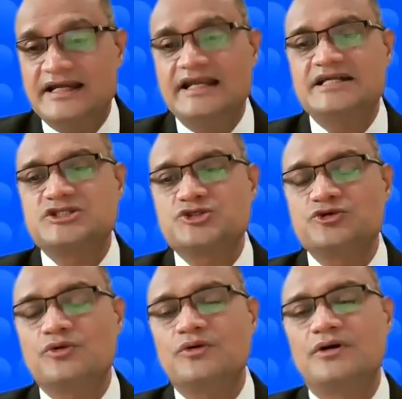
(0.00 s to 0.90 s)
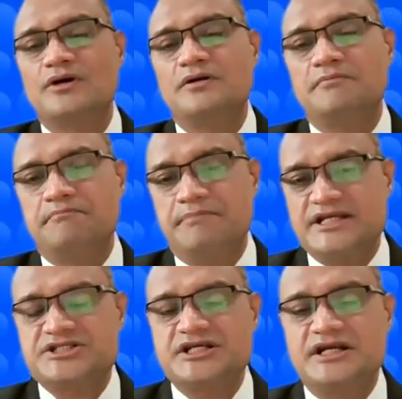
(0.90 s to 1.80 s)
It leads to
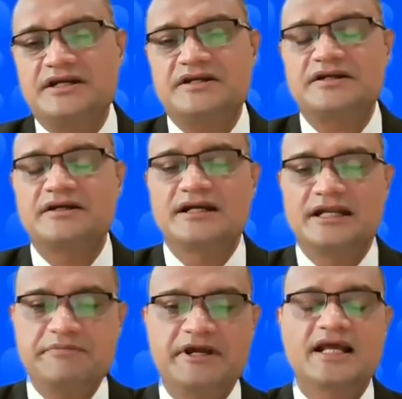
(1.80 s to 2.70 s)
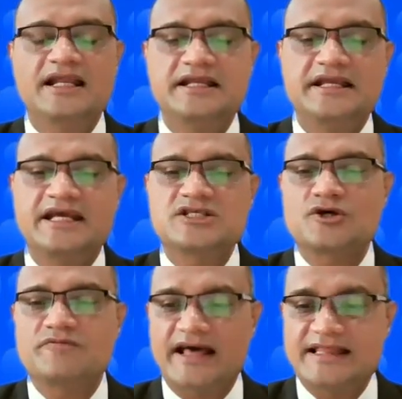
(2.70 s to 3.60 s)
patient, typically in case
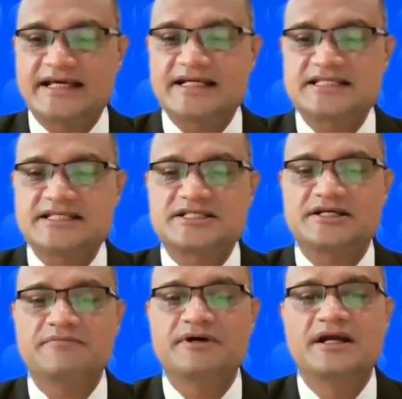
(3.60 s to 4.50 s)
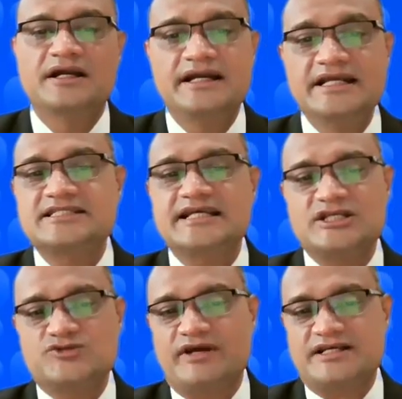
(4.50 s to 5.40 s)
of healthcare system,
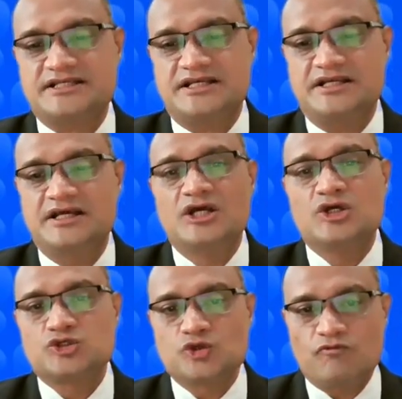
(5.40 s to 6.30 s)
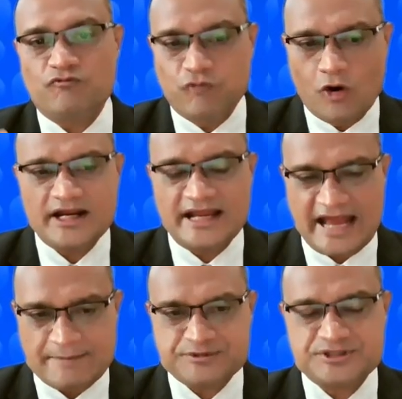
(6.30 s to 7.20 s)
dissatisfaction. So 4
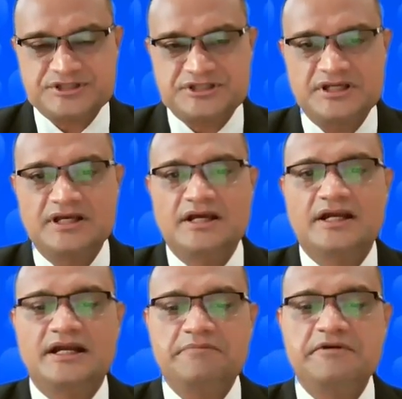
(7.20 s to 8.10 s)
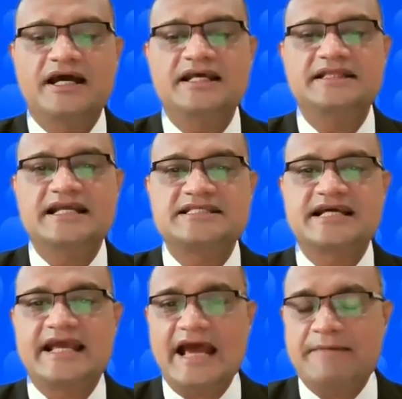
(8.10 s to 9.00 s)
gaps, typically there is
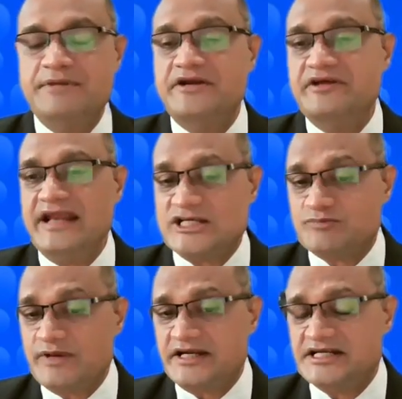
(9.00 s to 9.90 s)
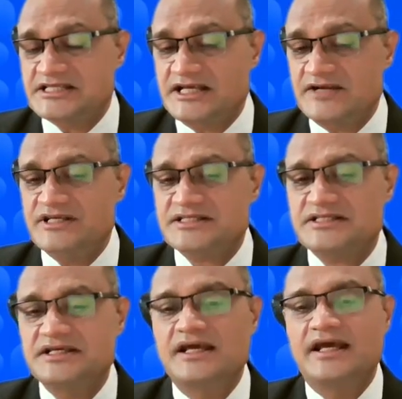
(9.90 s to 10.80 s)
a gap between expected
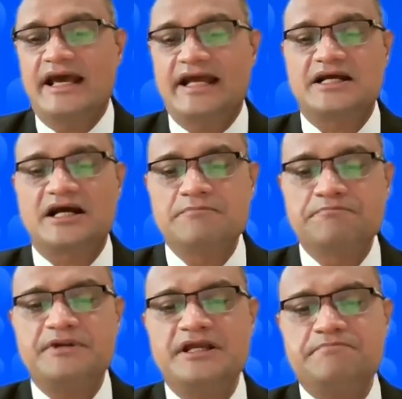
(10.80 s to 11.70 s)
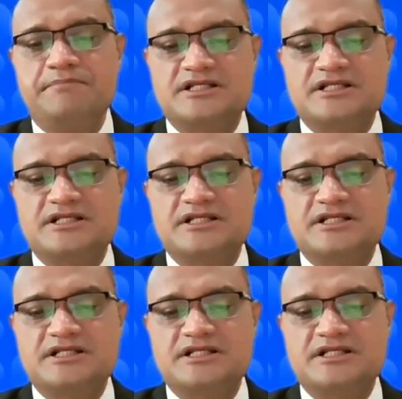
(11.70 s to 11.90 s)
service and company